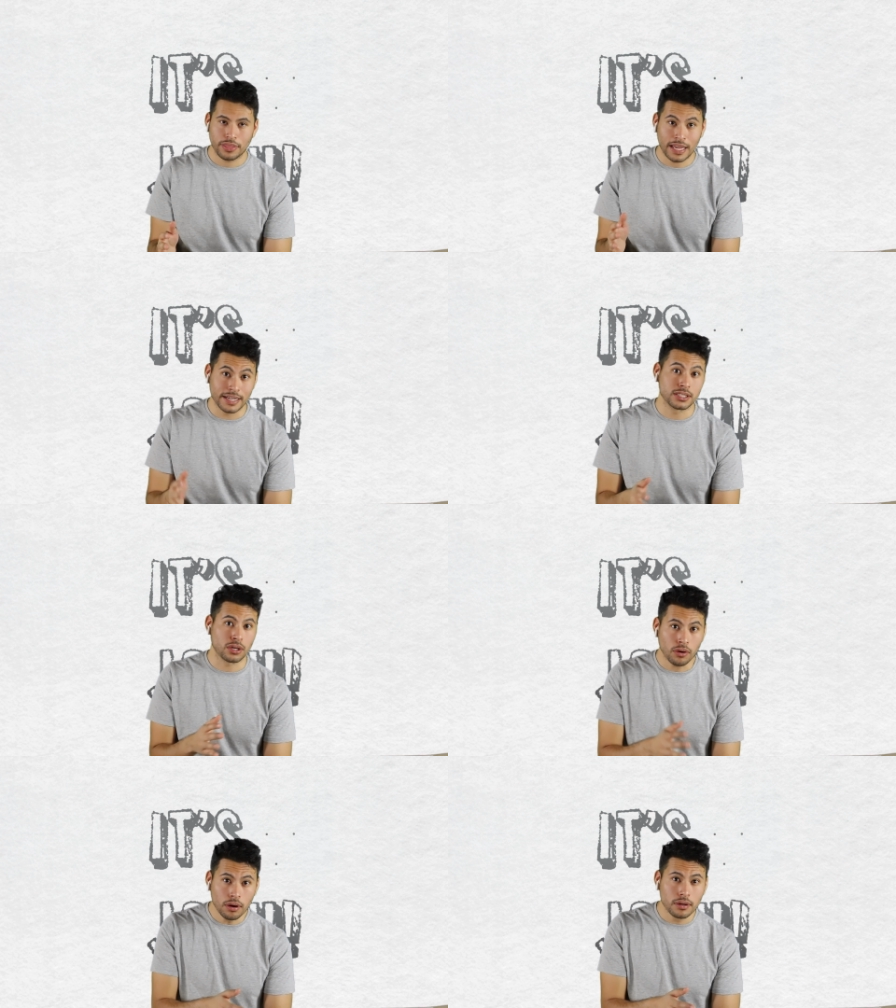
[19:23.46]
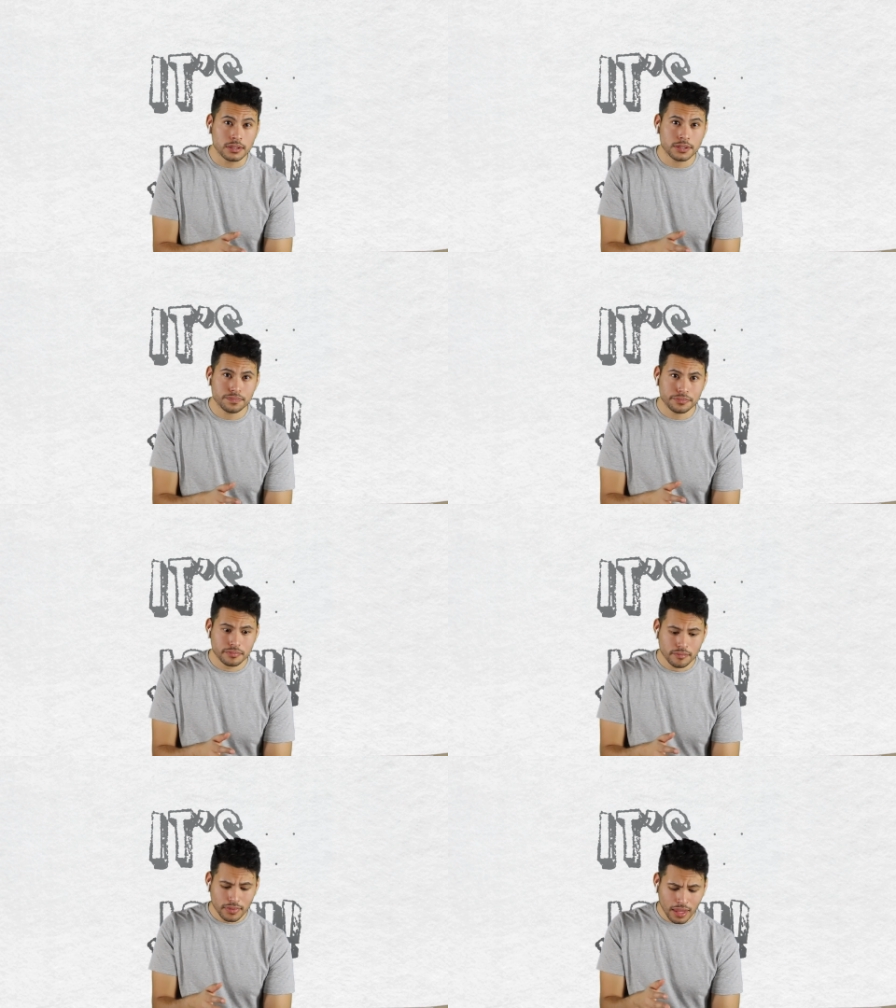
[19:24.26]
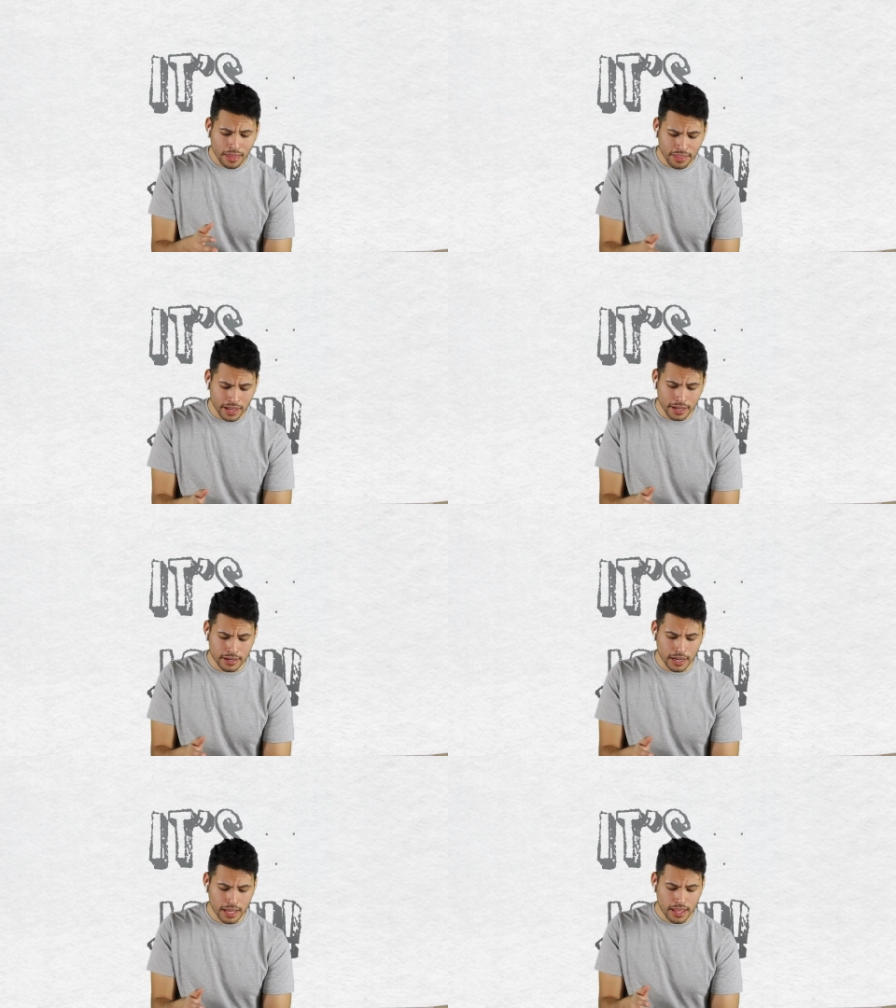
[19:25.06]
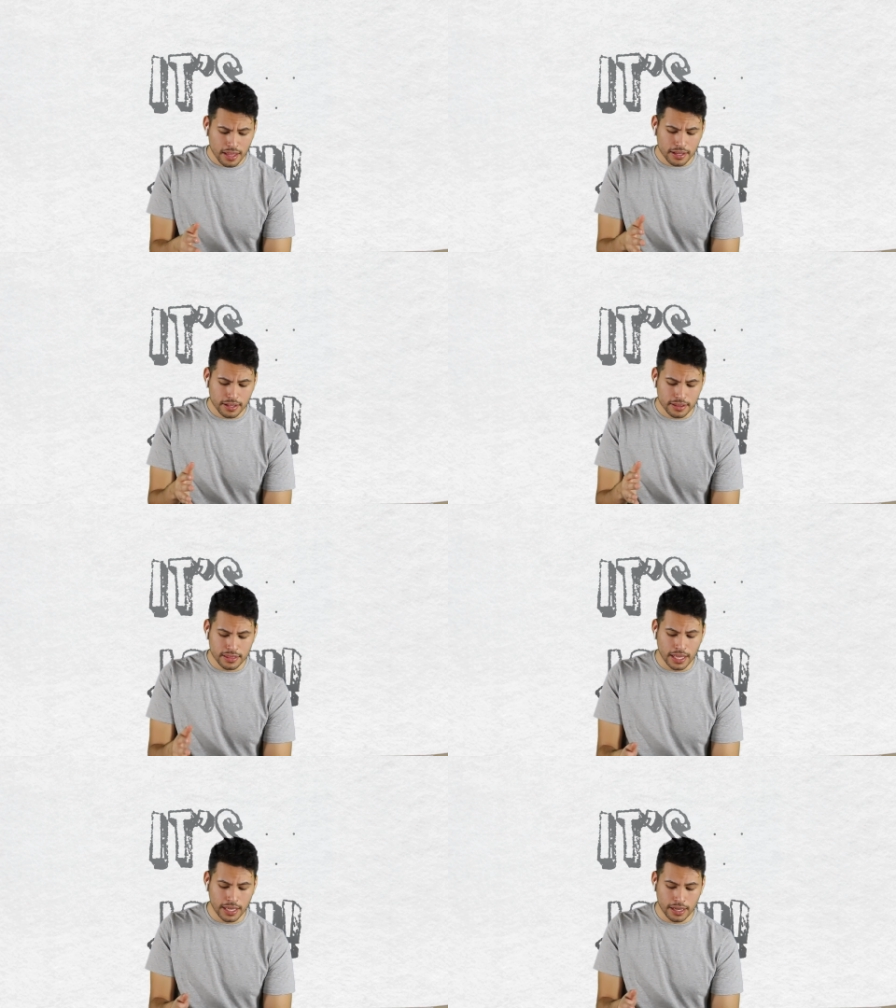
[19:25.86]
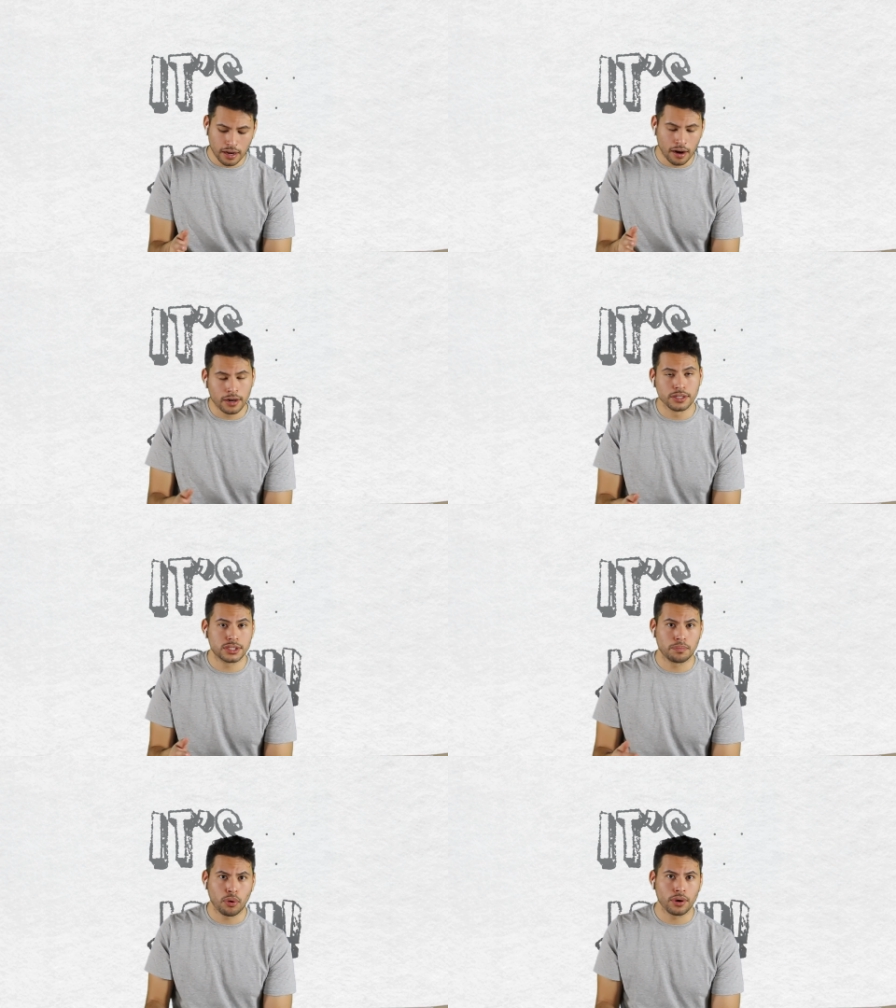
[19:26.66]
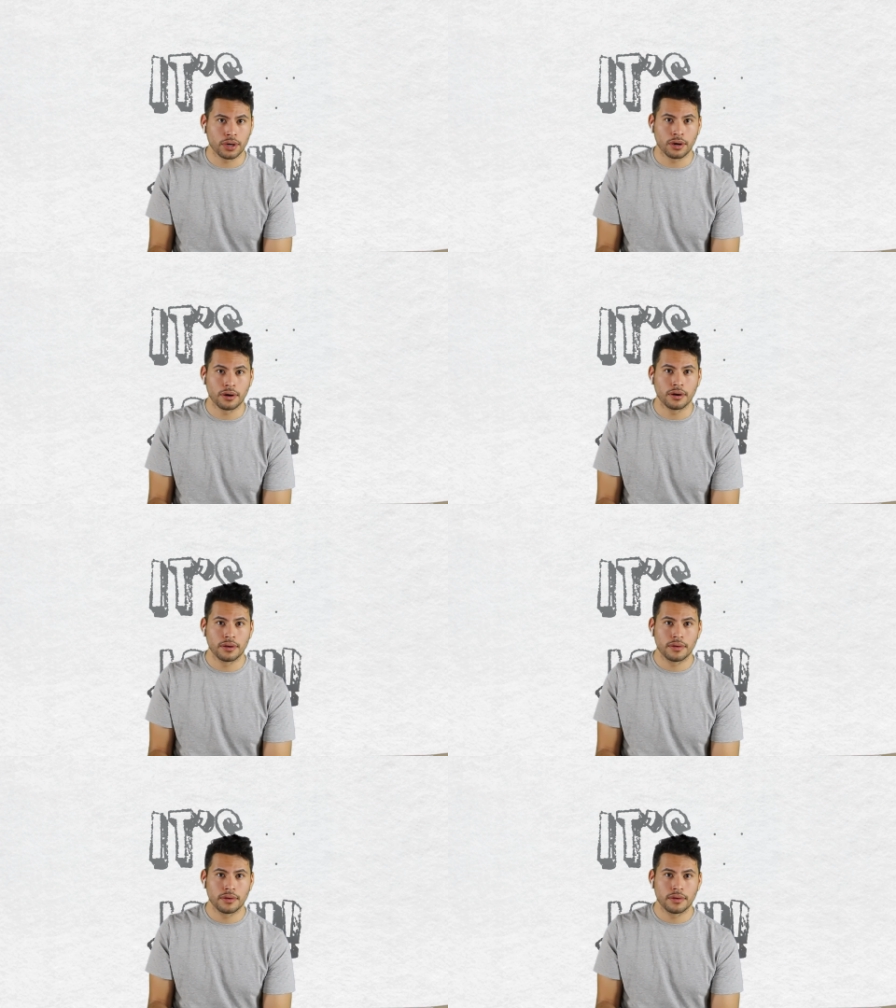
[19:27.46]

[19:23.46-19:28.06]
that is a cult, then they aren't supporting her.